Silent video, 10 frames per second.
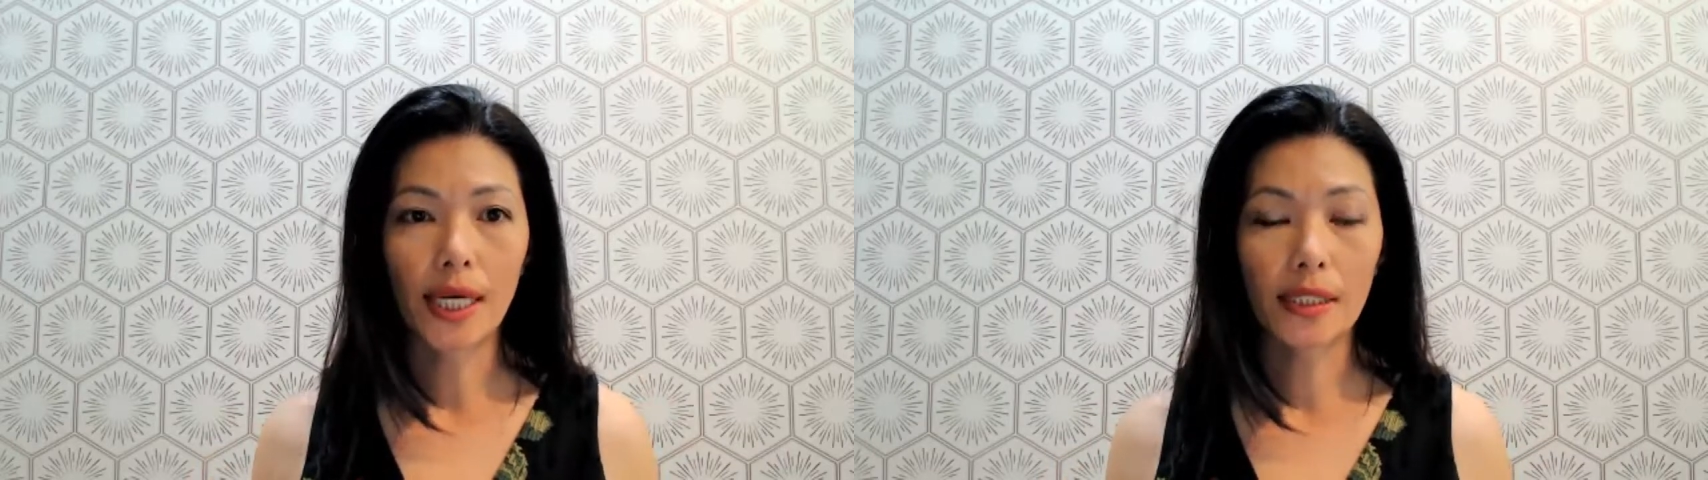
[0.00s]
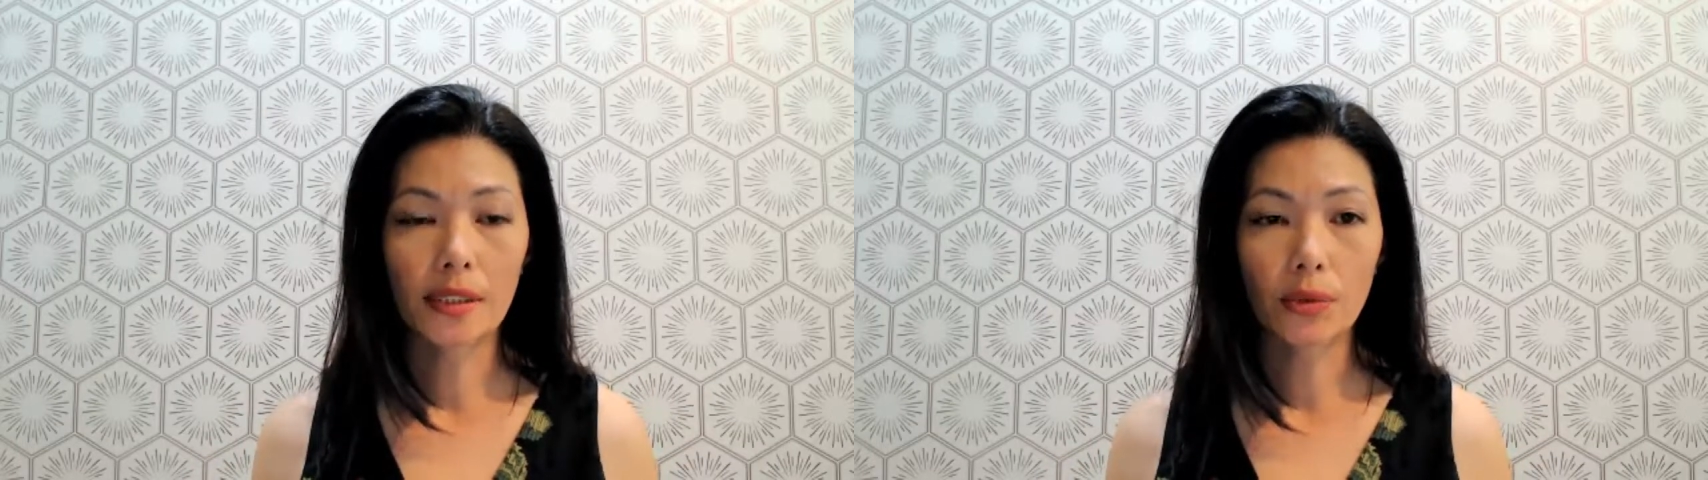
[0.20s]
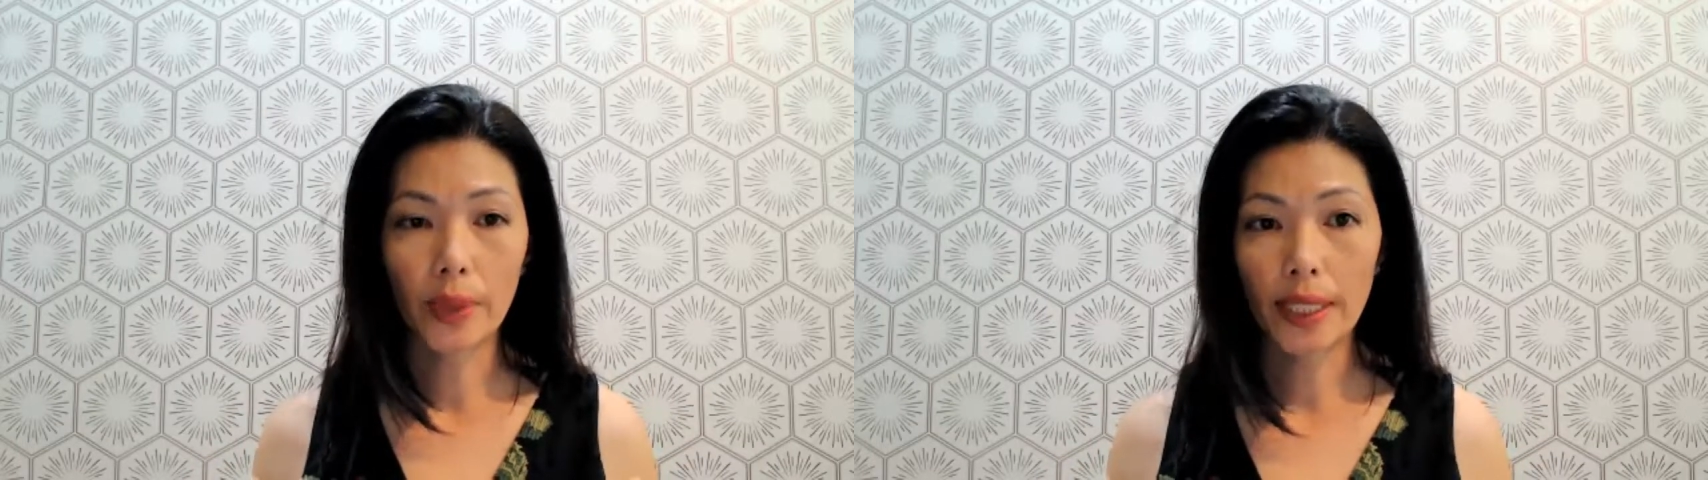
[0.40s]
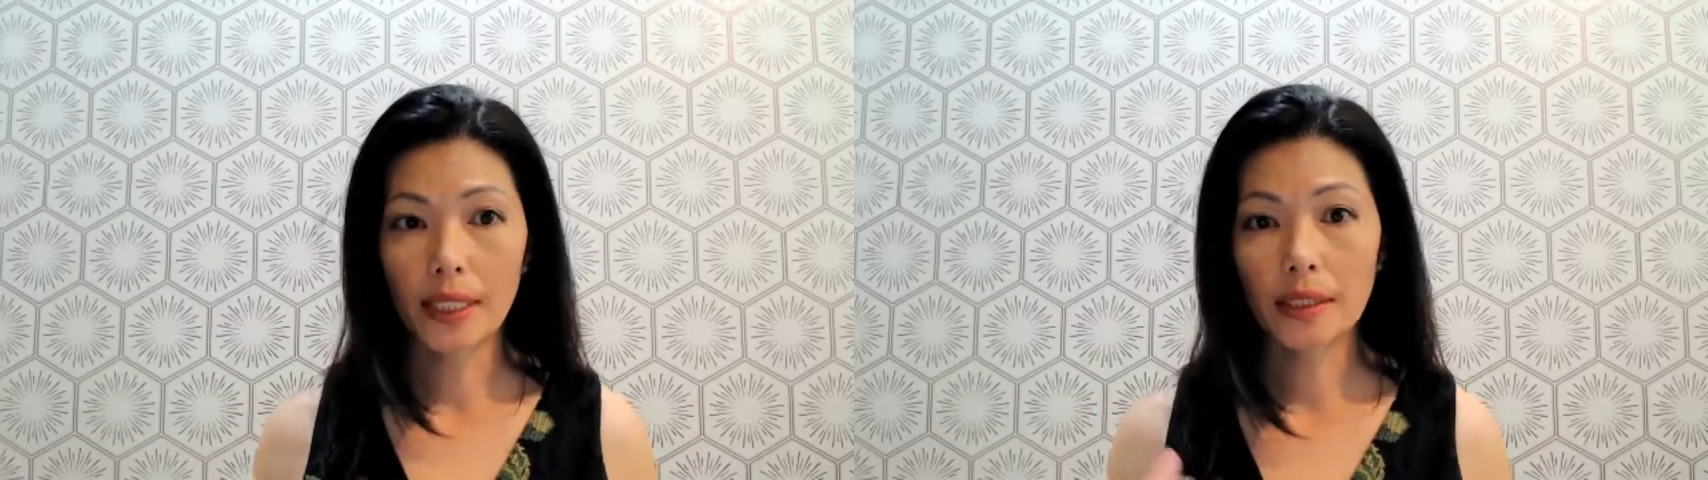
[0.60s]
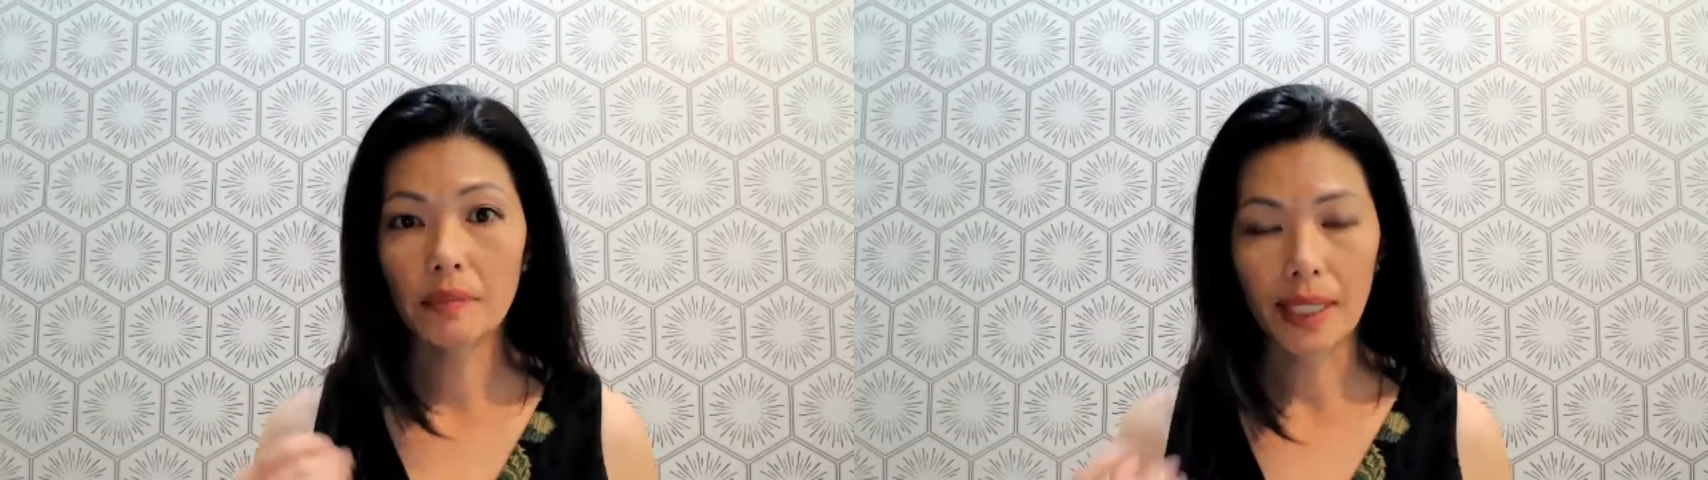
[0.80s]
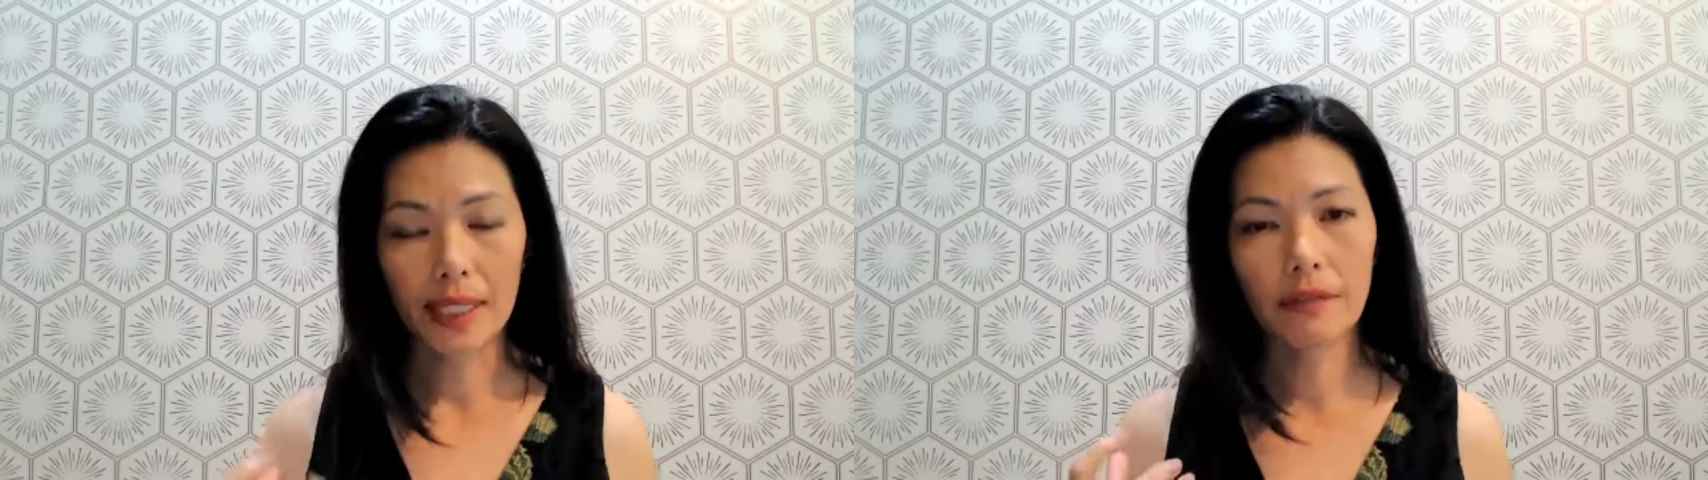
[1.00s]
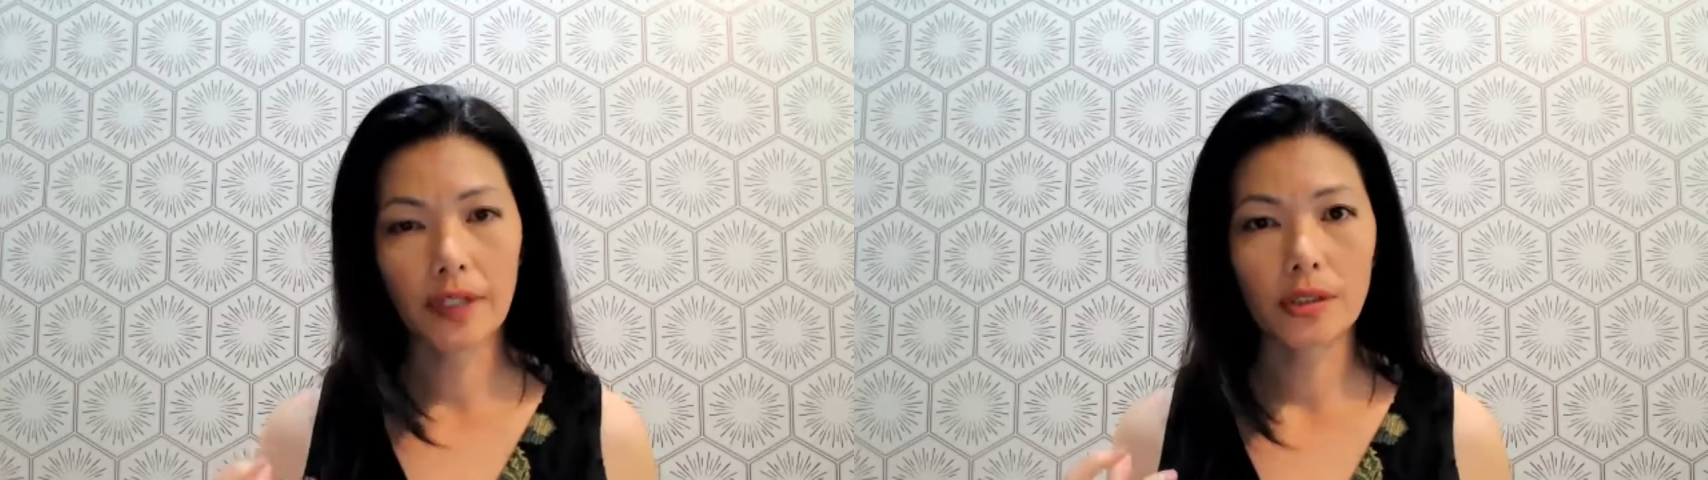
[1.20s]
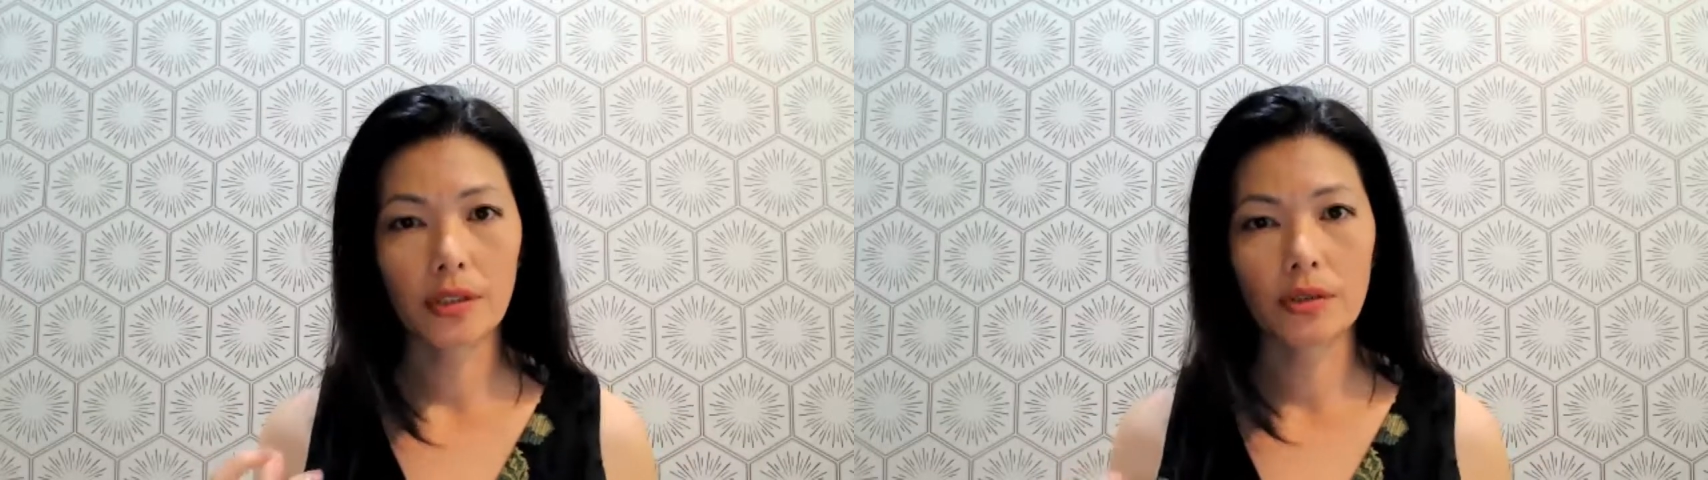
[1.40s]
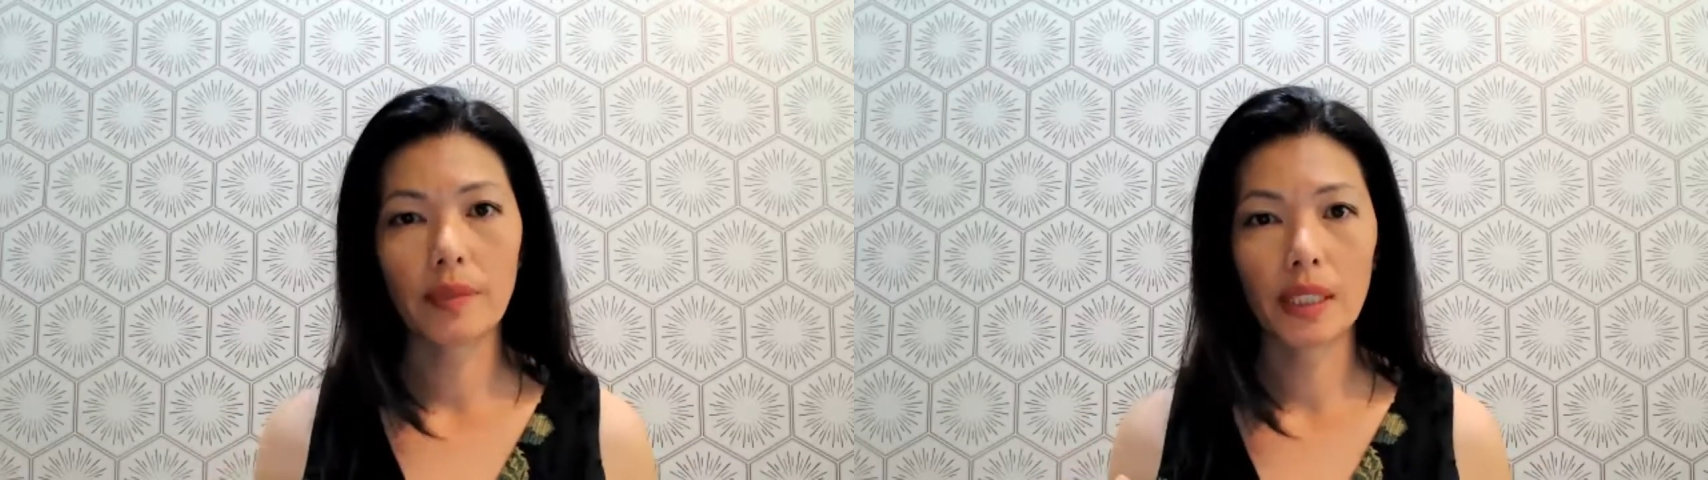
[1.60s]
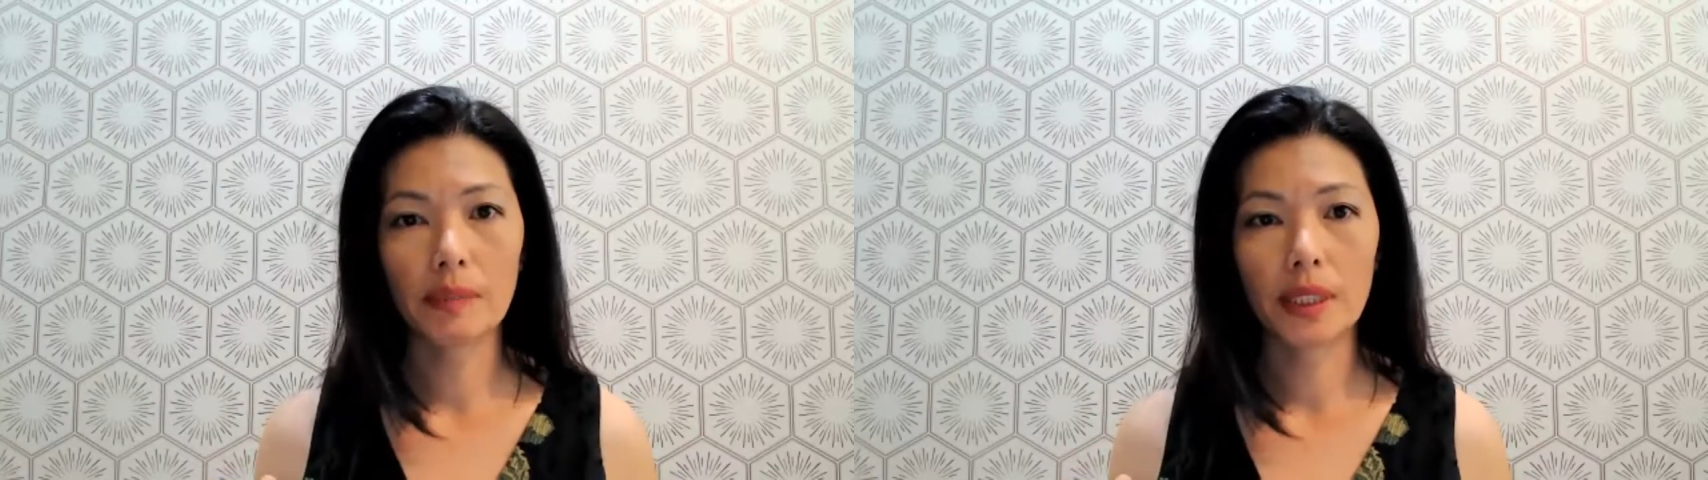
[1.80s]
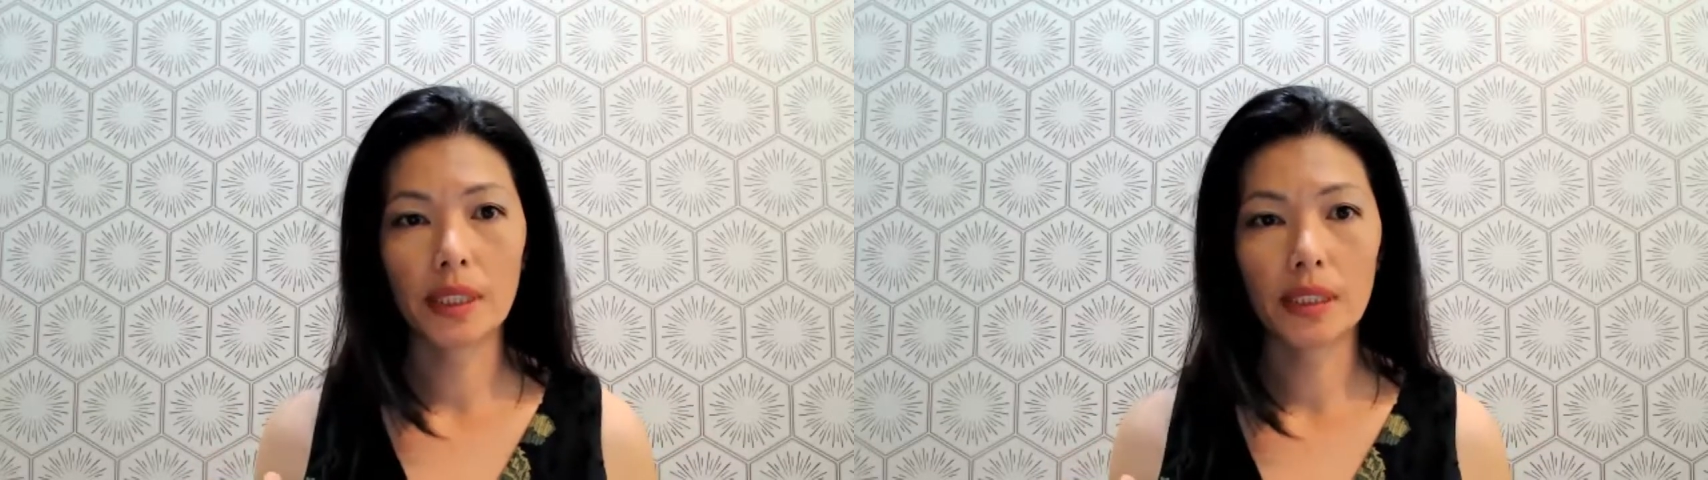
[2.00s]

as a way to manifest your baby